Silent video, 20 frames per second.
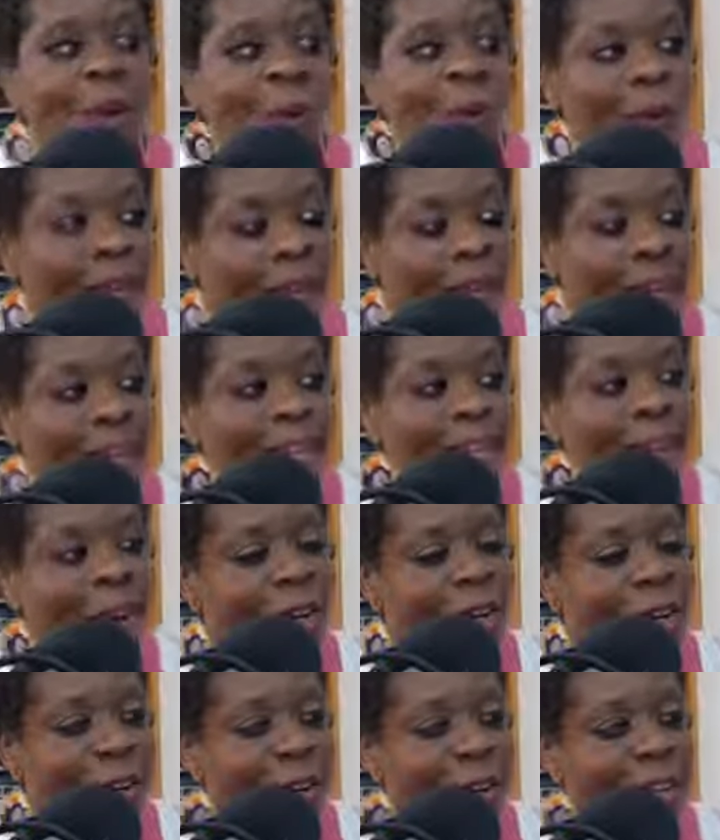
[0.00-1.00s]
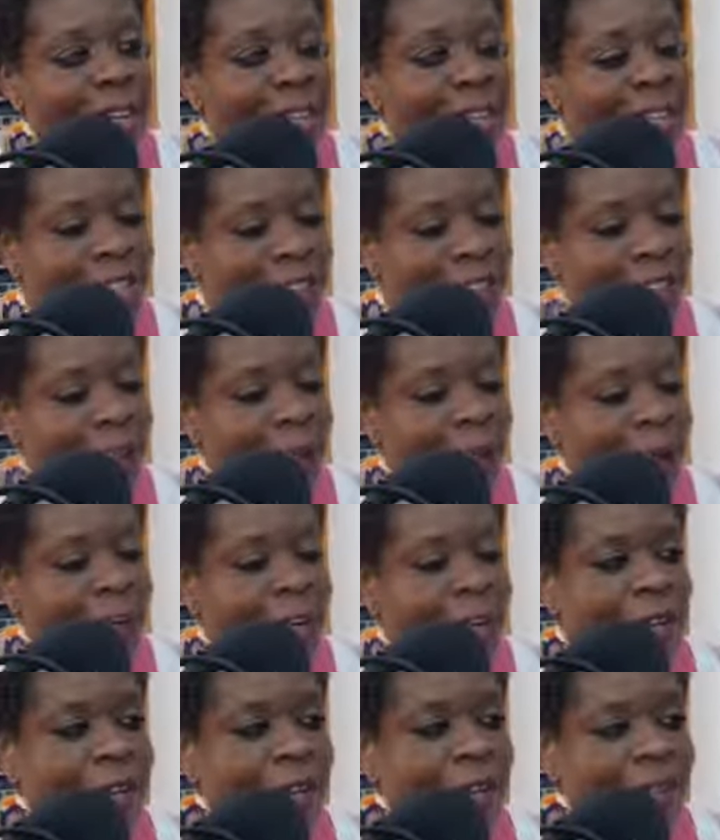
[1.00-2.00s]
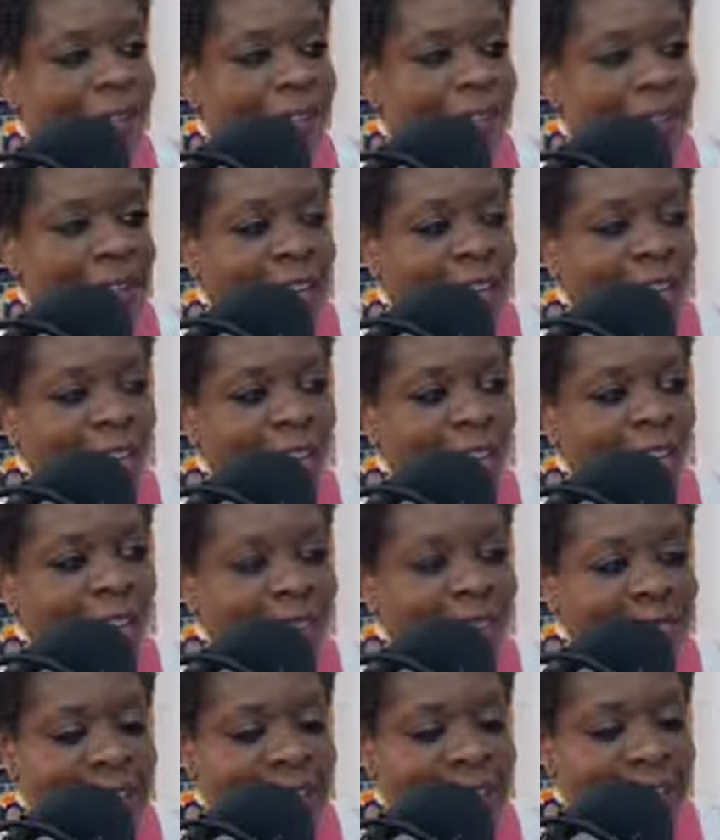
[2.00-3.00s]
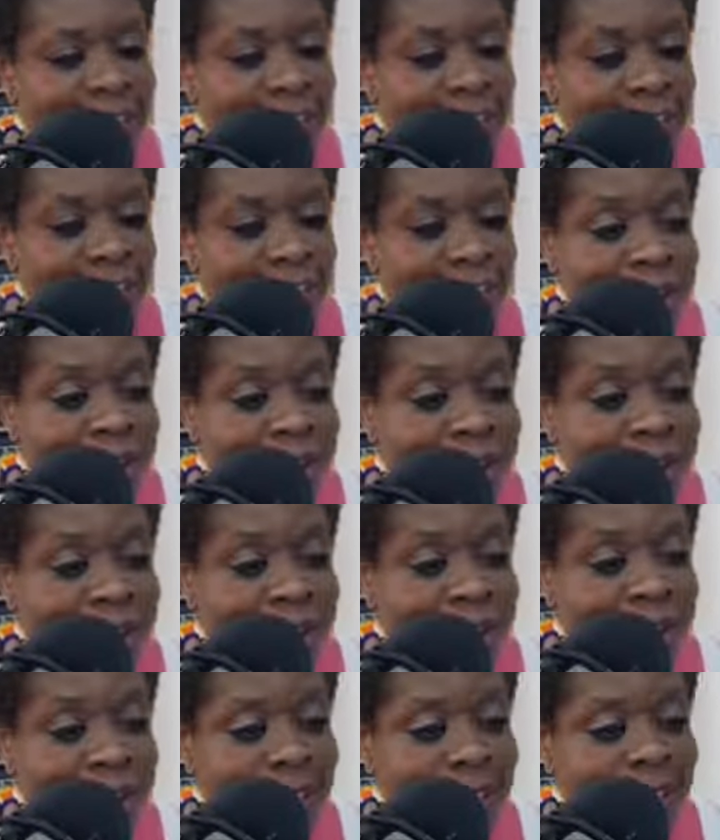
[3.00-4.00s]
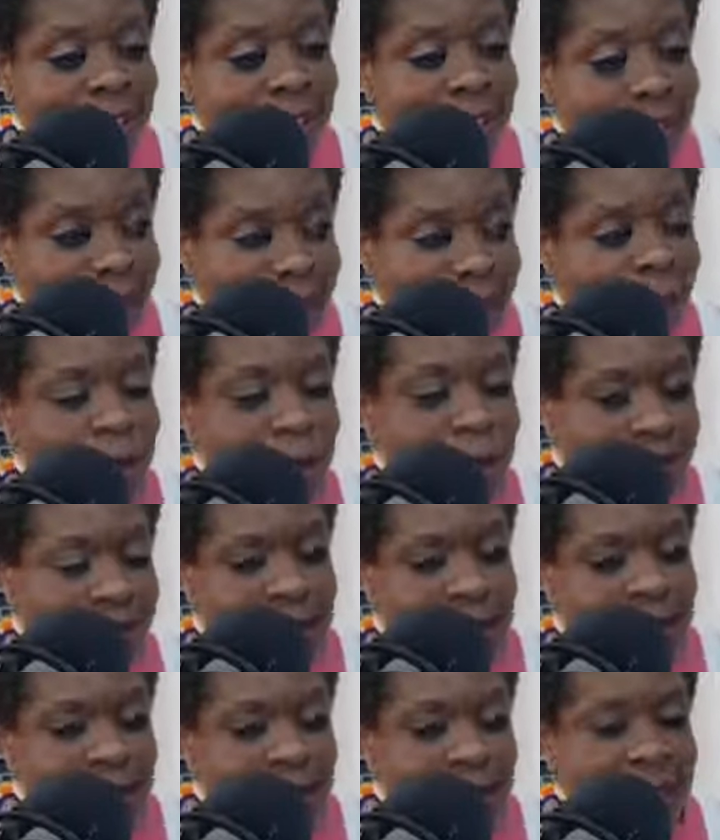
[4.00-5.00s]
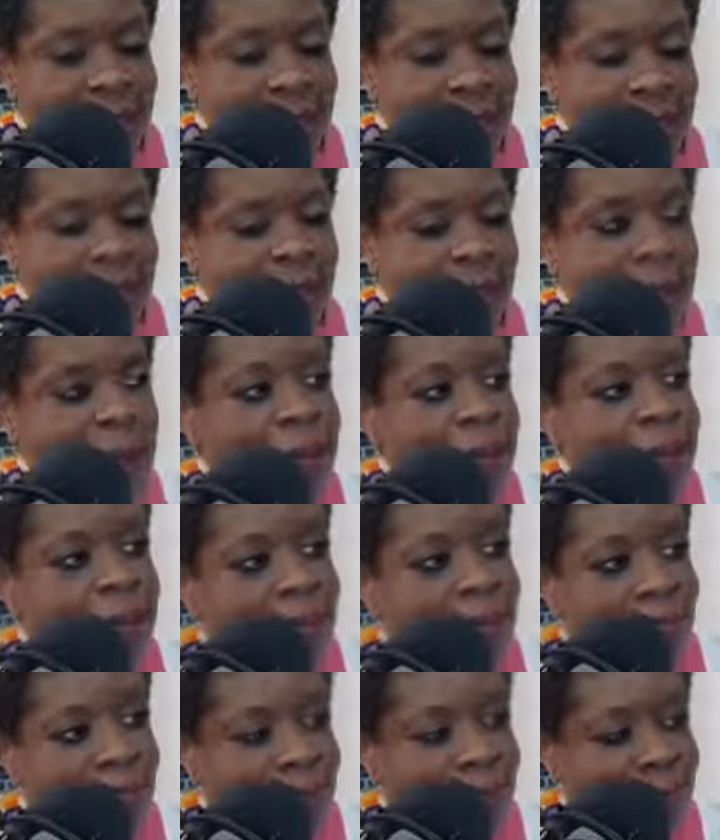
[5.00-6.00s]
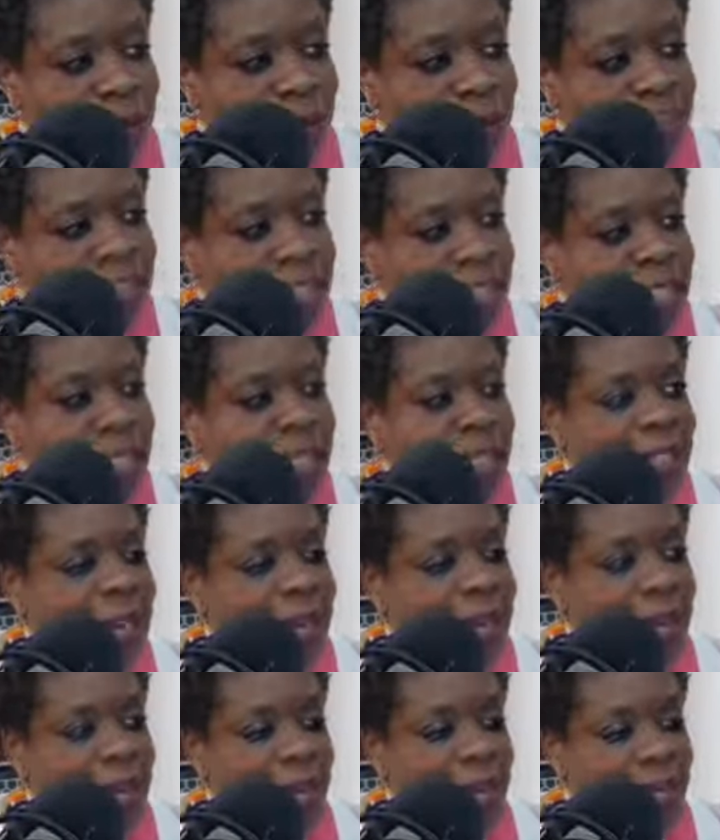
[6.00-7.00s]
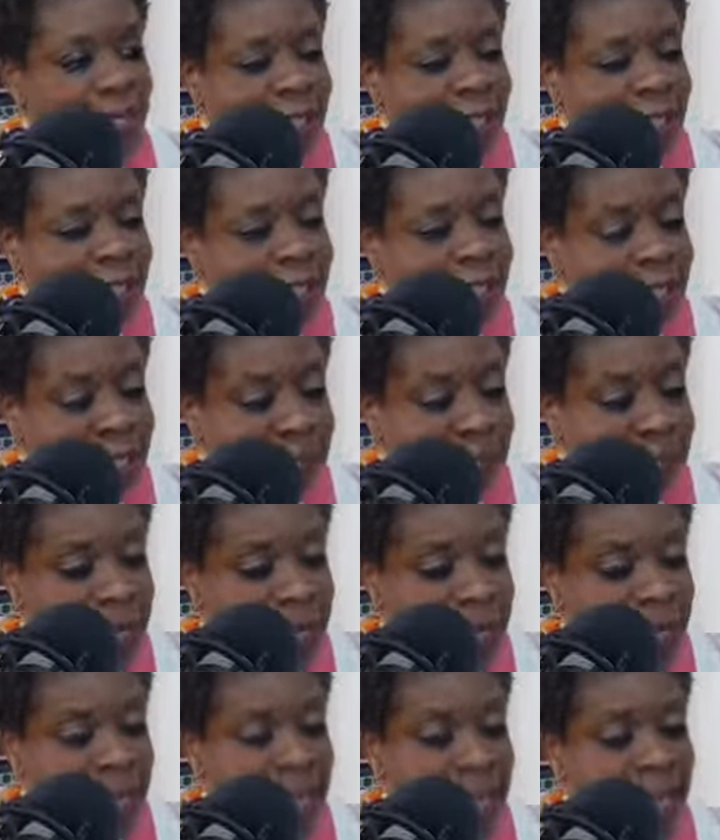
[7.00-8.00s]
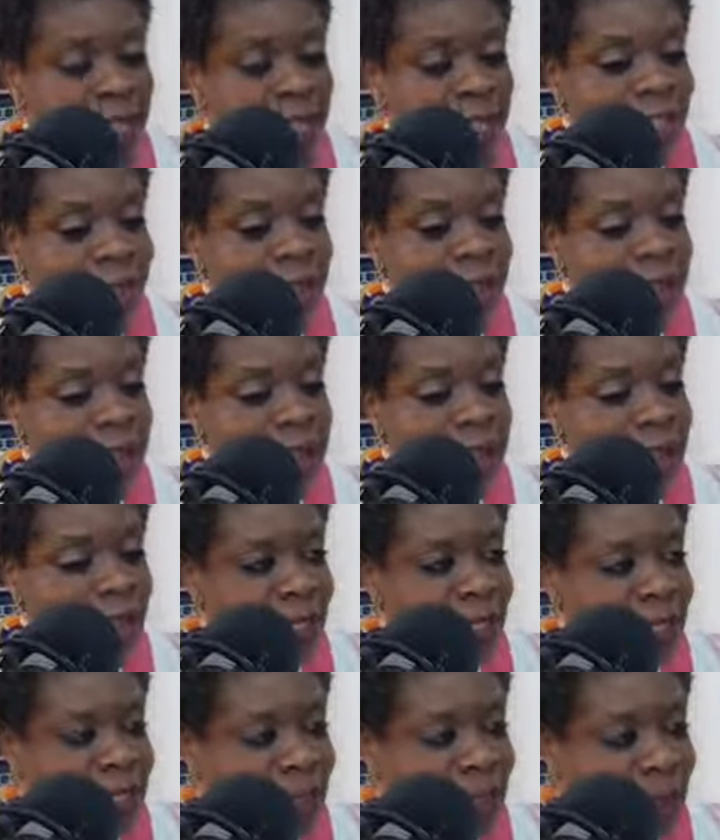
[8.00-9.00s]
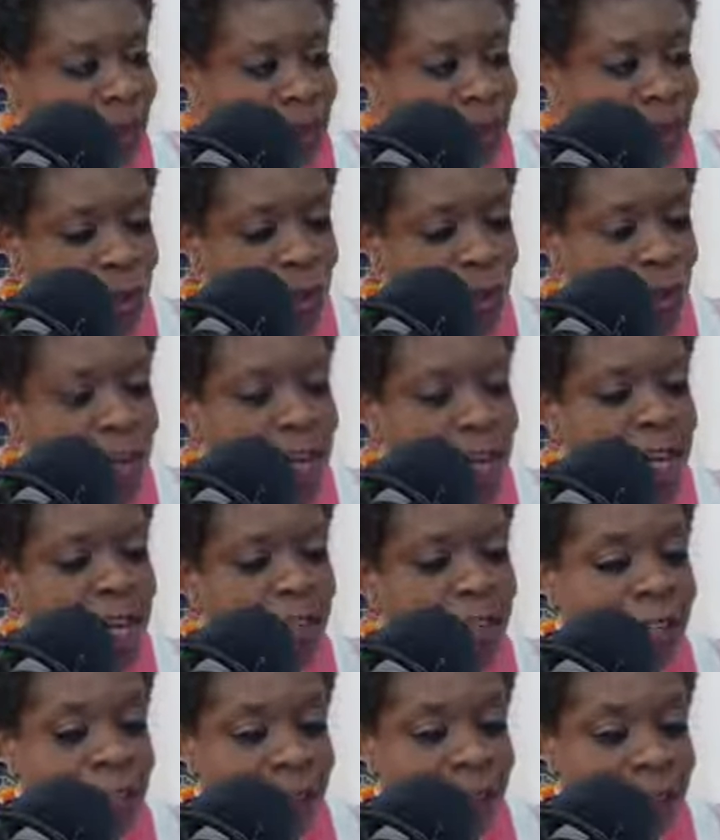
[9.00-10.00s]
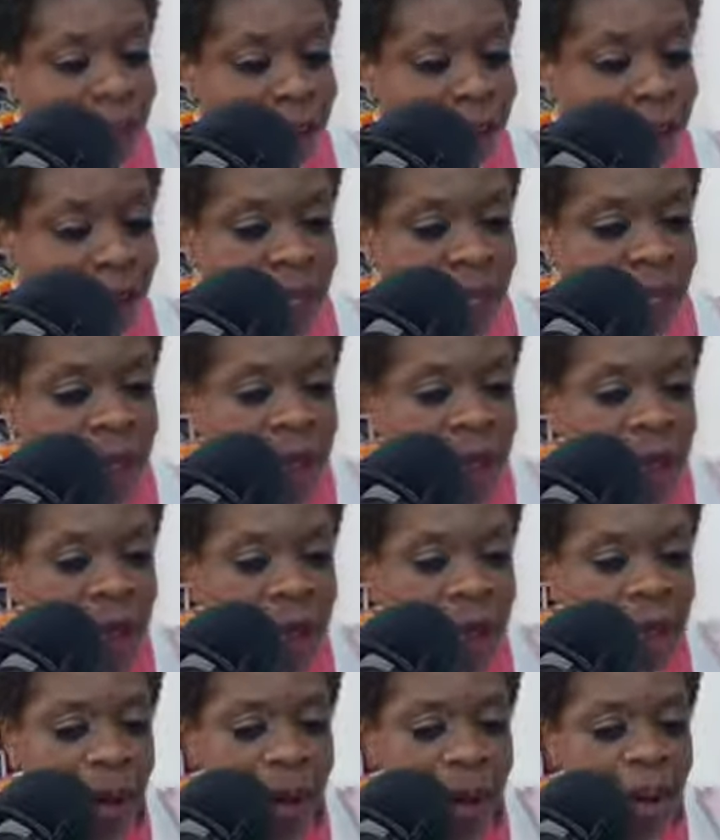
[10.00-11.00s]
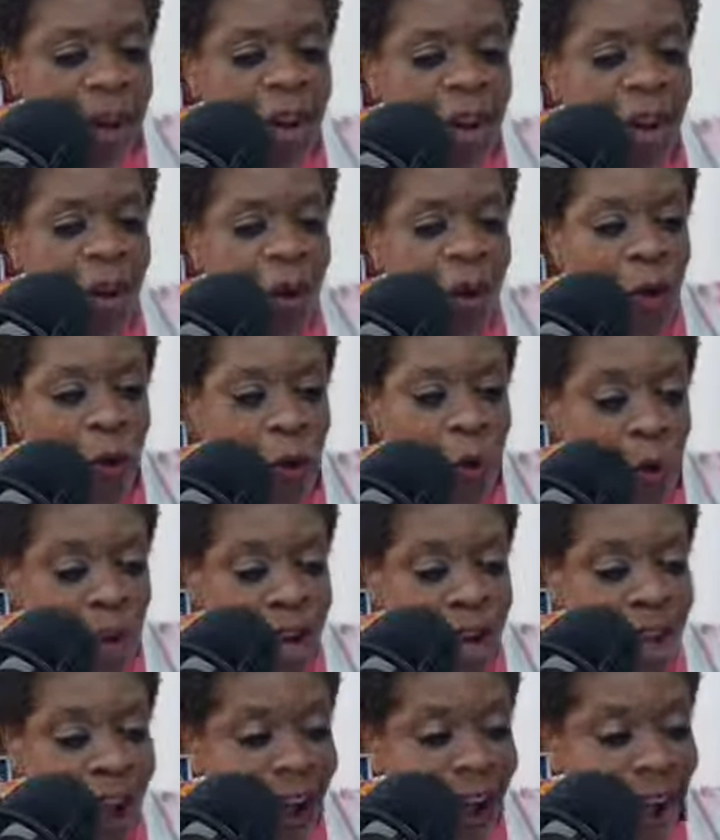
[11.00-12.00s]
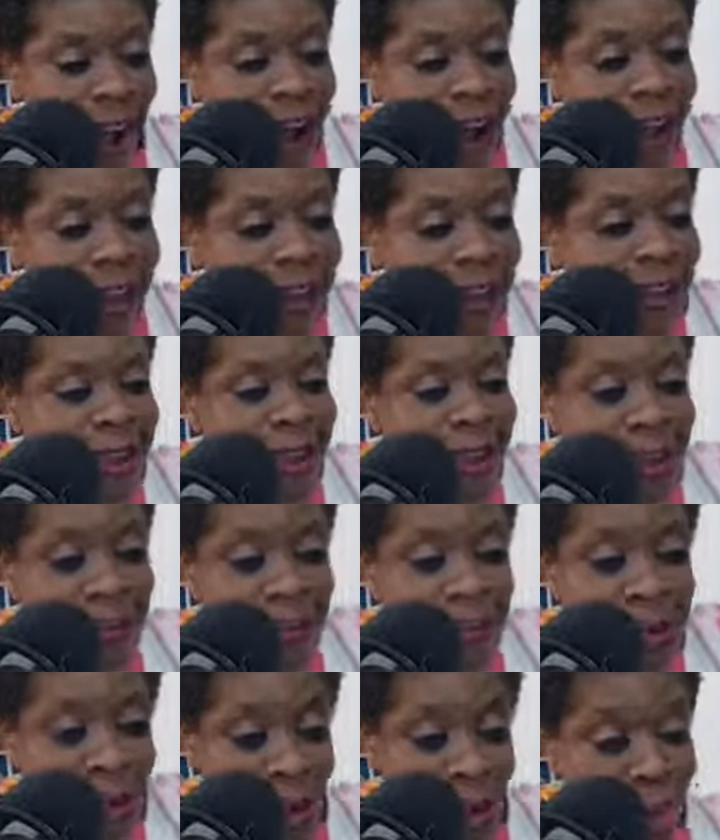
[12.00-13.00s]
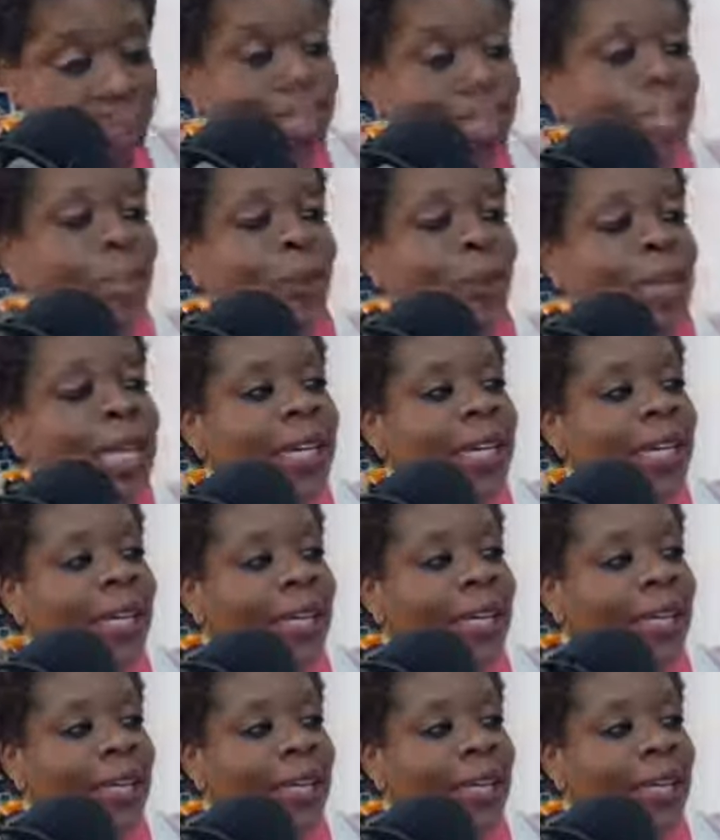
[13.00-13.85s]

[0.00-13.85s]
When I go to bed at 45, 10 o'clock, 10:30, I go to bed. Maybe I'll do some reading. Maybe I'll listen to some meditation. Maybe I'll listen to a story. I'll do something. But what I am not doing